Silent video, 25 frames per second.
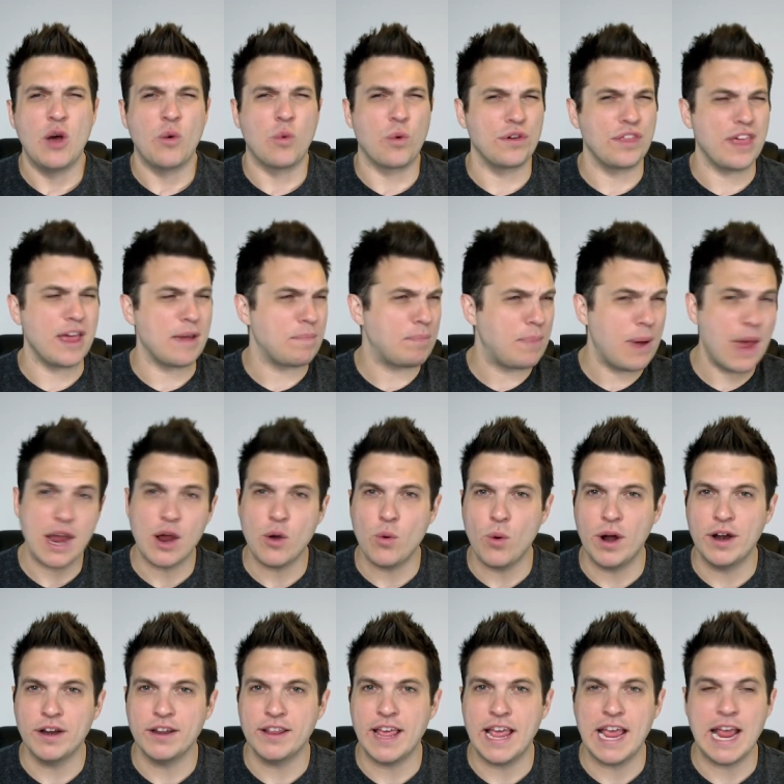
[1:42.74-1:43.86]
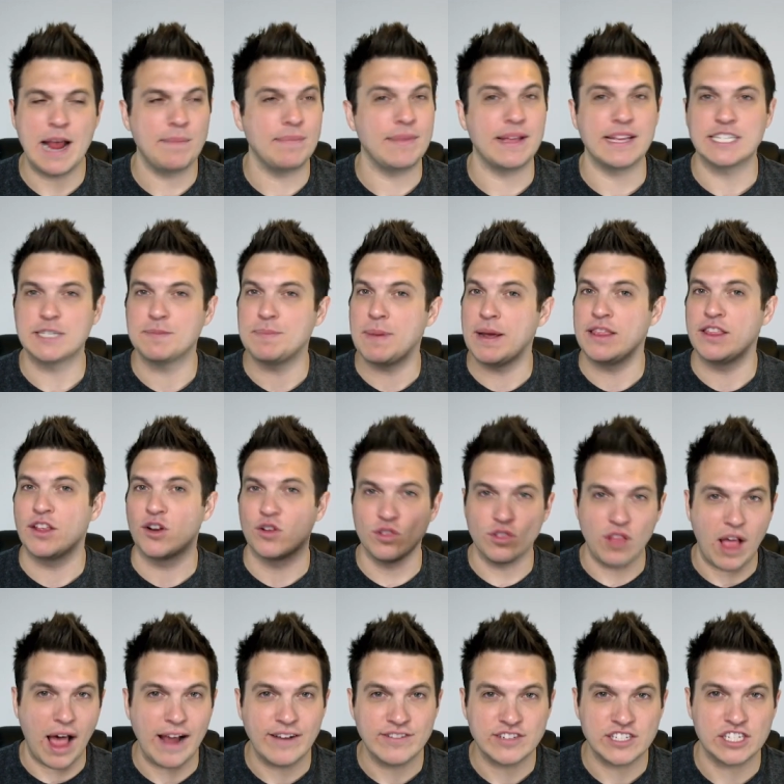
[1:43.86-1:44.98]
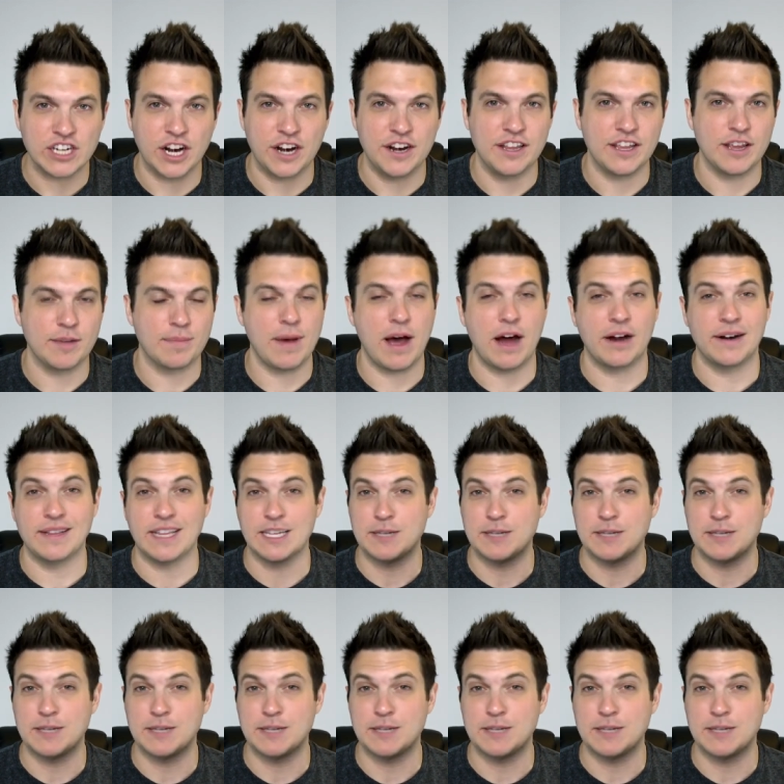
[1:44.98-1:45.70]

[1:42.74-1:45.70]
where they pick one game, they spend their life studying about it,